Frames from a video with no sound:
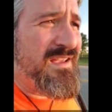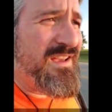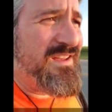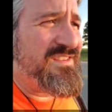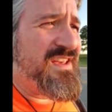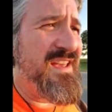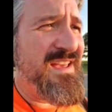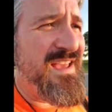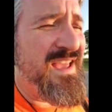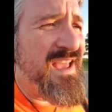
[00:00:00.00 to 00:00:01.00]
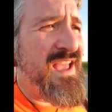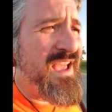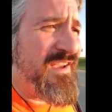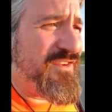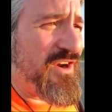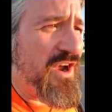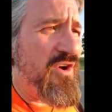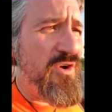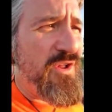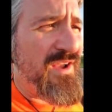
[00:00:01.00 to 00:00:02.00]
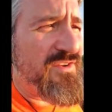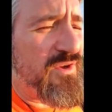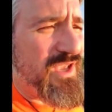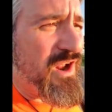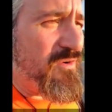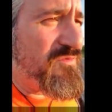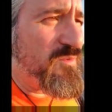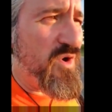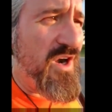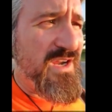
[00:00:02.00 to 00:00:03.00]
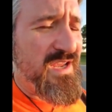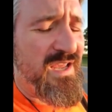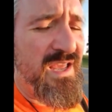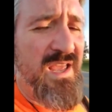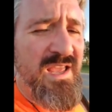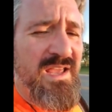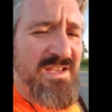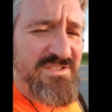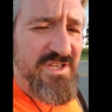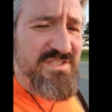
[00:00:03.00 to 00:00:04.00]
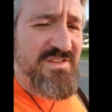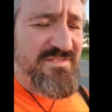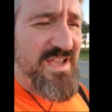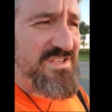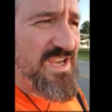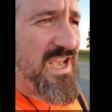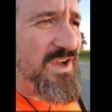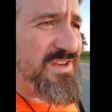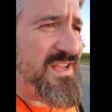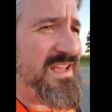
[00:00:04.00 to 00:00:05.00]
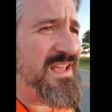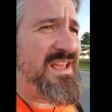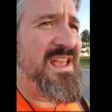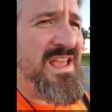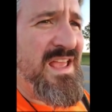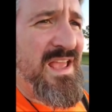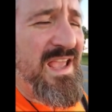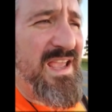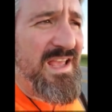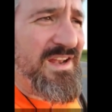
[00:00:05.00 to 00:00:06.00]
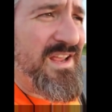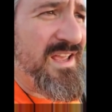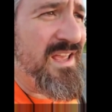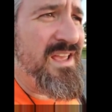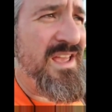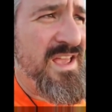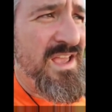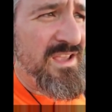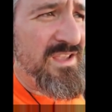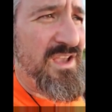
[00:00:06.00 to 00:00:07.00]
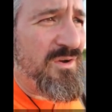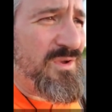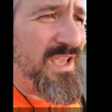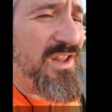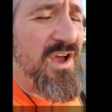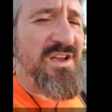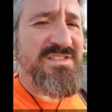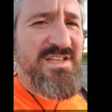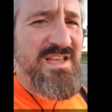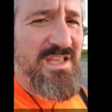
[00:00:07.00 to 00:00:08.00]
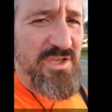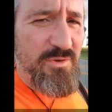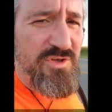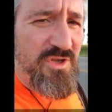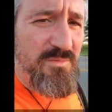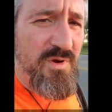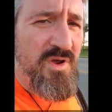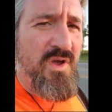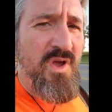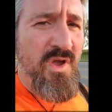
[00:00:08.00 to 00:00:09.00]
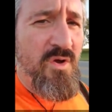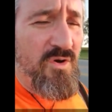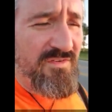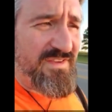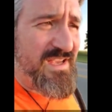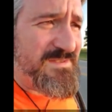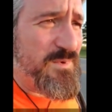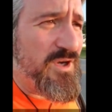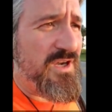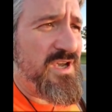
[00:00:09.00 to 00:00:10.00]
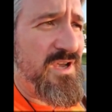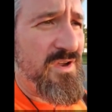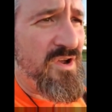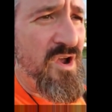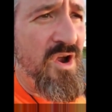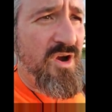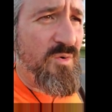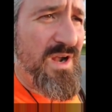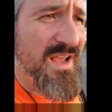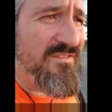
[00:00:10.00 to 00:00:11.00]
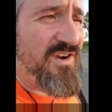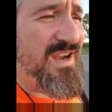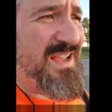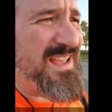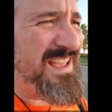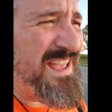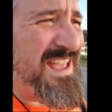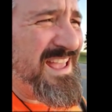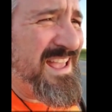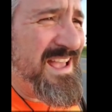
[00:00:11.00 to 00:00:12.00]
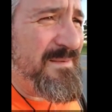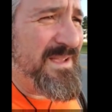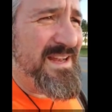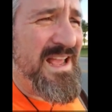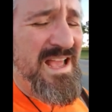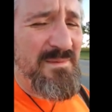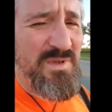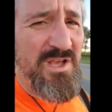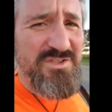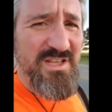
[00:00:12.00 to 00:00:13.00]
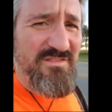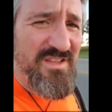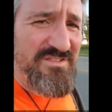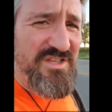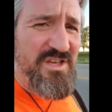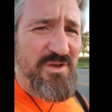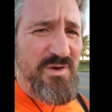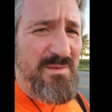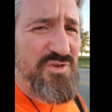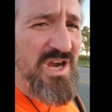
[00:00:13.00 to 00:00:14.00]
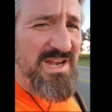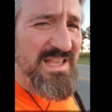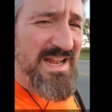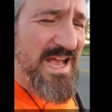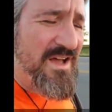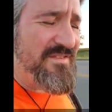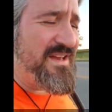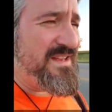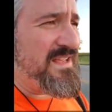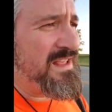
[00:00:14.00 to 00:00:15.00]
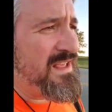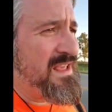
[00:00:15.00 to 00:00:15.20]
Because if your goal after you get home from work is just to veg out and get lost in YouTube or Facebook or whatever, I mean, I'm guilty of this too, and I'm trying to get out of it.